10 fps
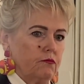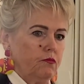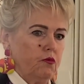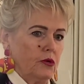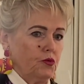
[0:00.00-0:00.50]

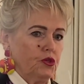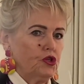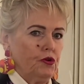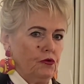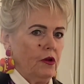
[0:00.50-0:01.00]
what would
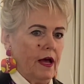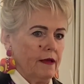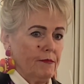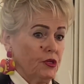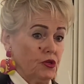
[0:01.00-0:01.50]
you
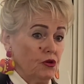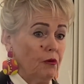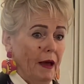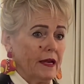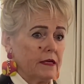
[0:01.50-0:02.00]
like me to do
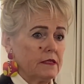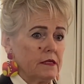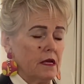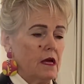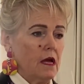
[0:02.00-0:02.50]
about it?
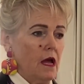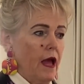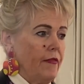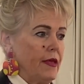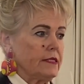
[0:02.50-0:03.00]

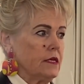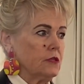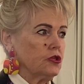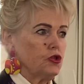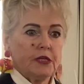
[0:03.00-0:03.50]
And they said,
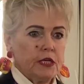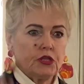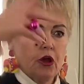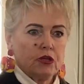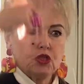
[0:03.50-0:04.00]
do you need to
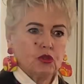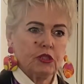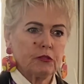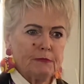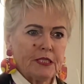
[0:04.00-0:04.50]
go and sort the
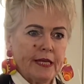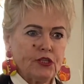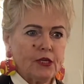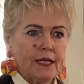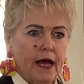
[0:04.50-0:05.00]

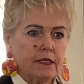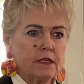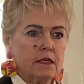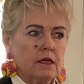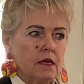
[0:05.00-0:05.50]
mosquitoes out?
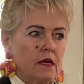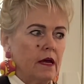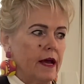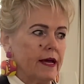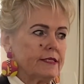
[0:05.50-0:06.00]

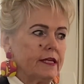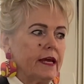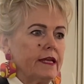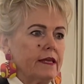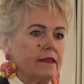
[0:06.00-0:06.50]
I said,
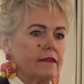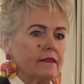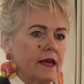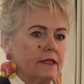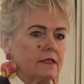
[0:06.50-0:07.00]
honey,
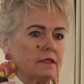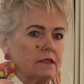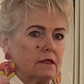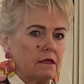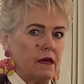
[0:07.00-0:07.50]
that's
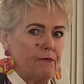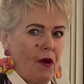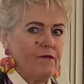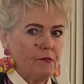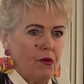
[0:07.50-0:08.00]
a
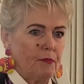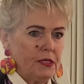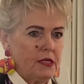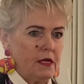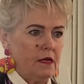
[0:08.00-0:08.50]
private property.